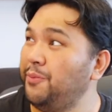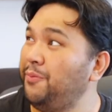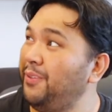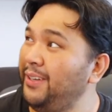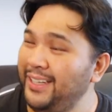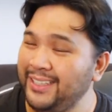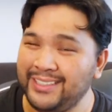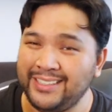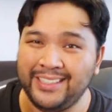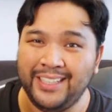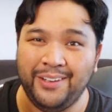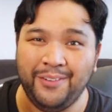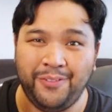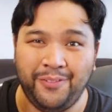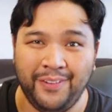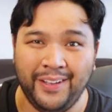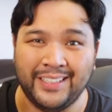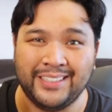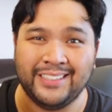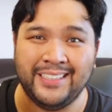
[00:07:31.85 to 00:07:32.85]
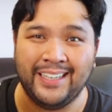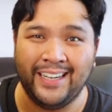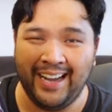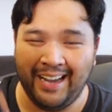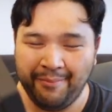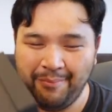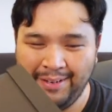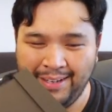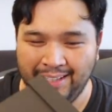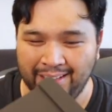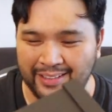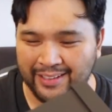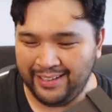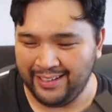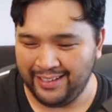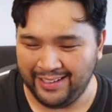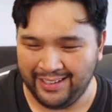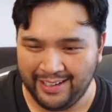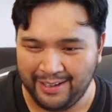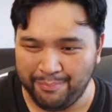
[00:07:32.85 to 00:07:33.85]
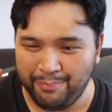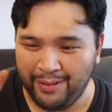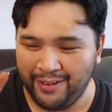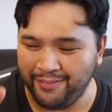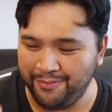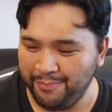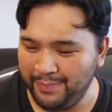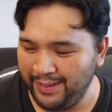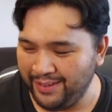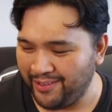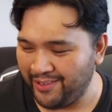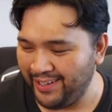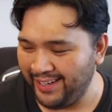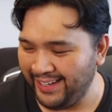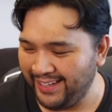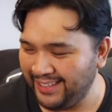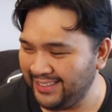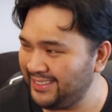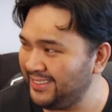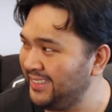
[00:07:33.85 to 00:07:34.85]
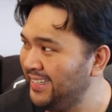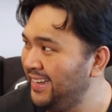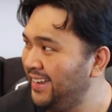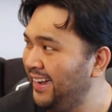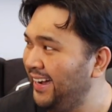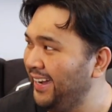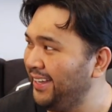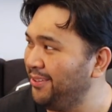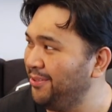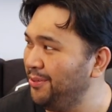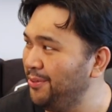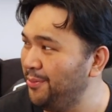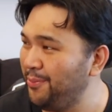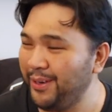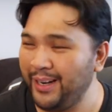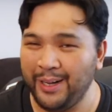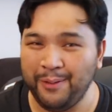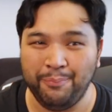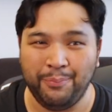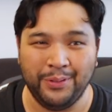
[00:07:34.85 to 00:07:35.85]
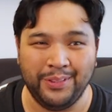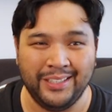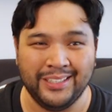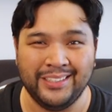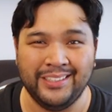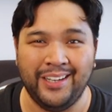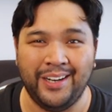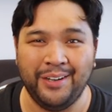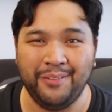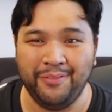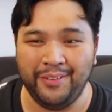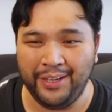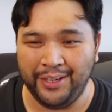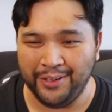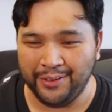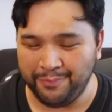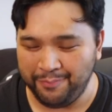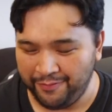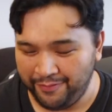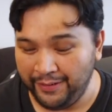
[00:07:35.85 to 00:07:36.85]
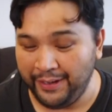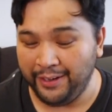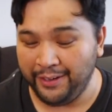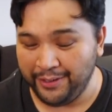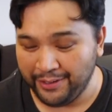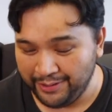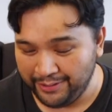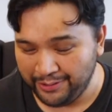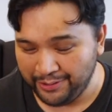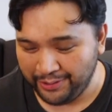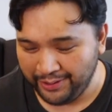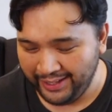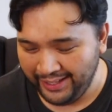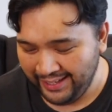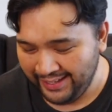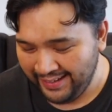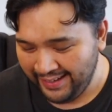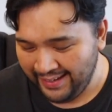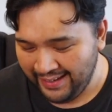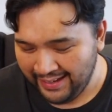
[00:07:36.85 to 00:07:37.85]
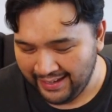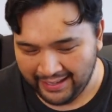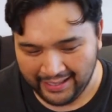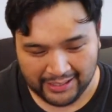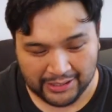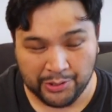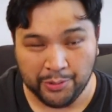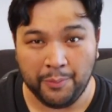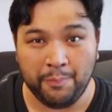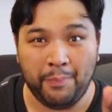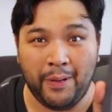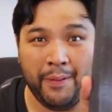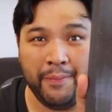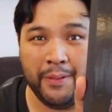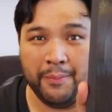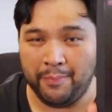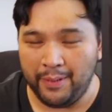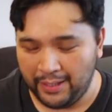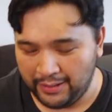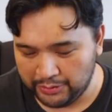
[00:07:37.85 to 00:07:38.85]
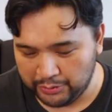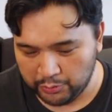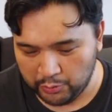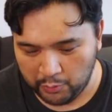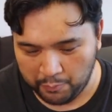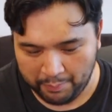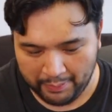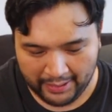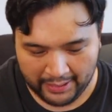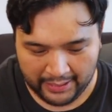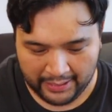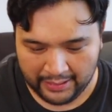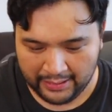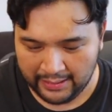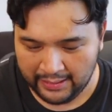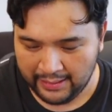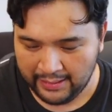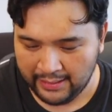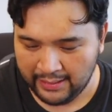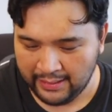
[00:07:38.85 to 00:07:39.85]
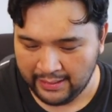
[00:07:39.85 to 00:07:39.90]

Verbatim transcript: Hopefully it still fits the cabinet above me, or else I don't know where I'll put this Darth figure toy. So pop the box open.